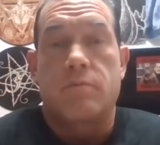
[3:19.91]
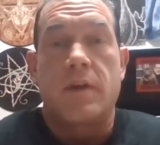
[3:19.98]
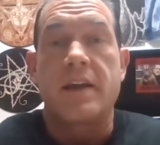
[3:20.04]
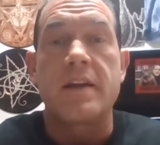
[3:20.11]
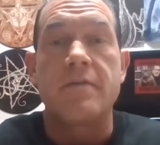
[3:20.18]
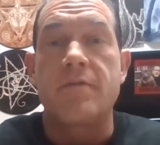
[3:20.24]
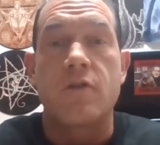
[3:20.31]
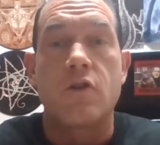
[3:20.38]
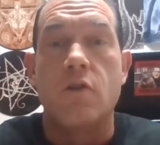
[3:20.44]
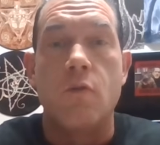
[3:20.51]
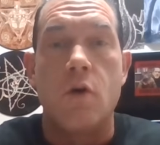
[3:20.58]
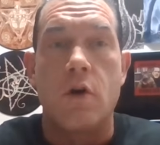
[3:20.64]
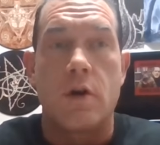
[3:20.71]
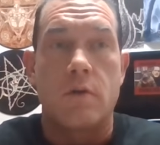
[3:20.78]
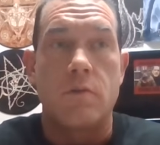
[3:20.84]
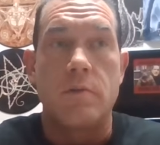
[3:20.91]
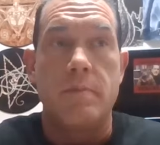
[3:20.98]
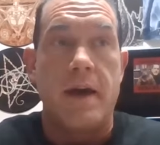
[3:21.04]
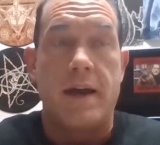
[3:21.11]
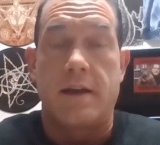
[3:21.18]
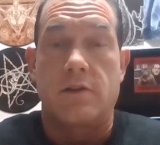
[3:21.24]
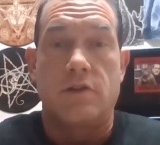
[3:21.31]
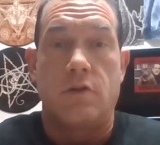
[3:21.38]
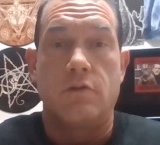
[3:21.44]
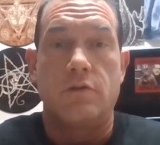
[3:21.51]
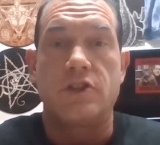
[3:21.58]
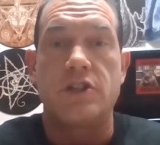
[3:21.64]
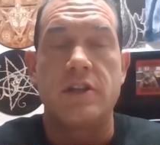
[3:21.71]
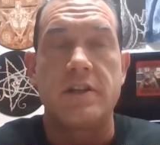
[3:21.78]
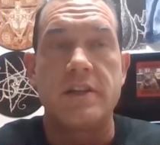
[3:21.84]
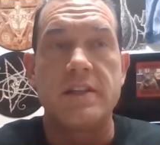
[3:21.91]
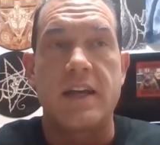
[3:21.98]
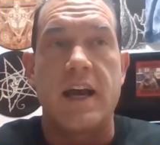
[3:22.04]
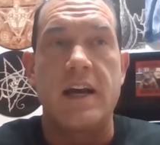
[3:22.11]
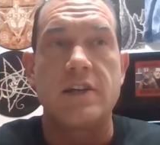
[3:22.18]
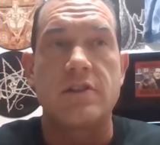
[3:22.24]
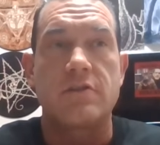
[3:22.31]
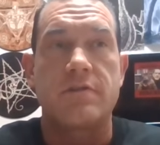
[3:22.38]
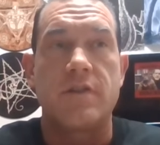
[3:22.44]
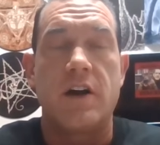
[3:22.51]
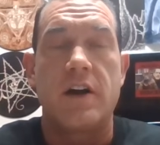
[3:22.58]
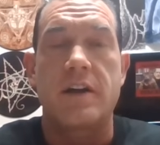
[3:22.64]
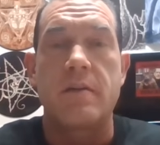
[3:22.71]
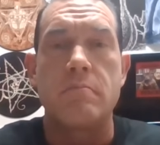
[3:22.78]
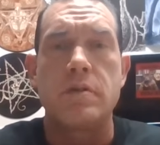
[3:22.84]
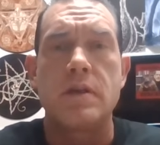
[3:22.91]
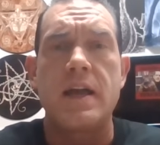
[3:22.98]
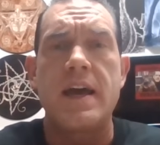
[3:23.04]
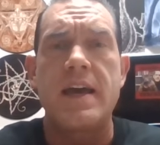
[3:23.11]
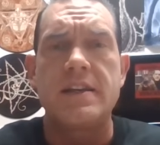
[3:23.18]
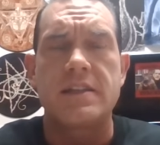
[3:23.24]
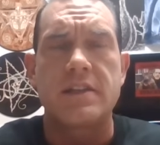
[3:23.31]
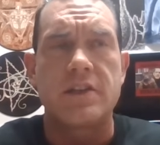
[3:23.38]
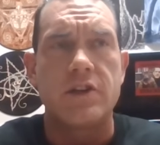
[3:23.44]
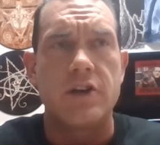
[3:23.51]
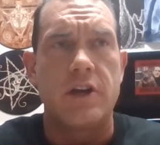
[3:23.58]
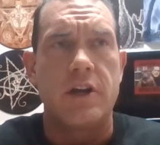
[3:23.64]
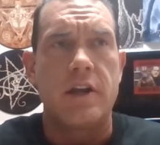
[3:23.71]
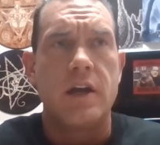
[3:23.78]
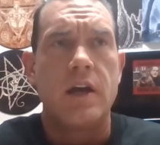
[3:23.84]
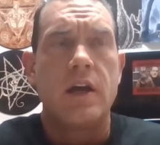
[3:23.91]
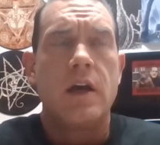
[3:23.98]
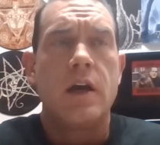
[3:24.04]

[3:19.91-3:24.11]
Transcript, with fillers: Like Infernal War went back. I was, holy shit, these guys are fucking blazing good.